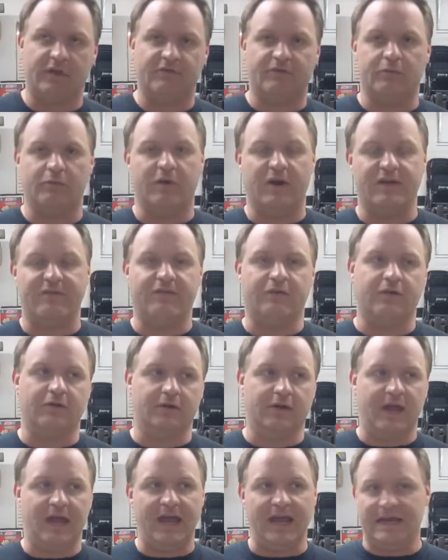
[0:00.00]
from what I've
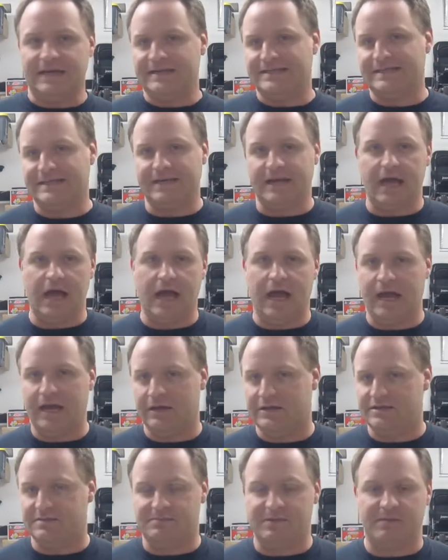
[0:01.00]
heard, 8 to
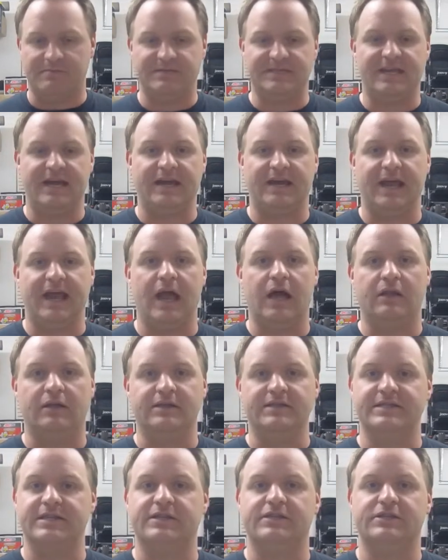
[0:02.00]
9, sometimes 10
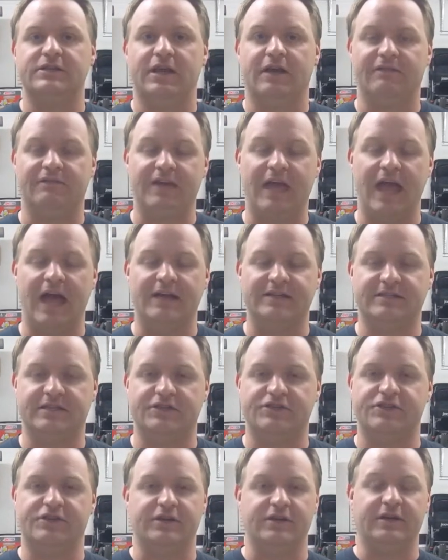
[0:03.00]
gallons of gas
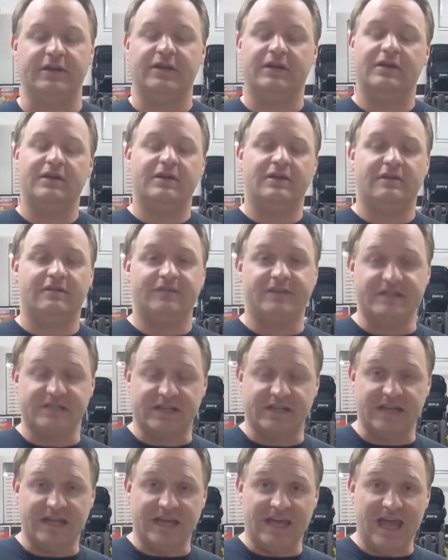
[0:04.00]
that you can
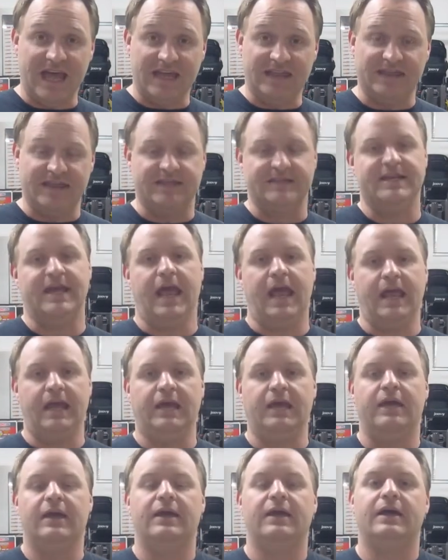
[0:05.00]
physically get in the
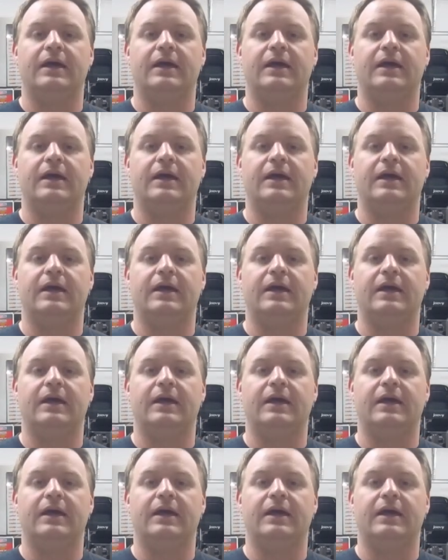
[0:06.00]
tank,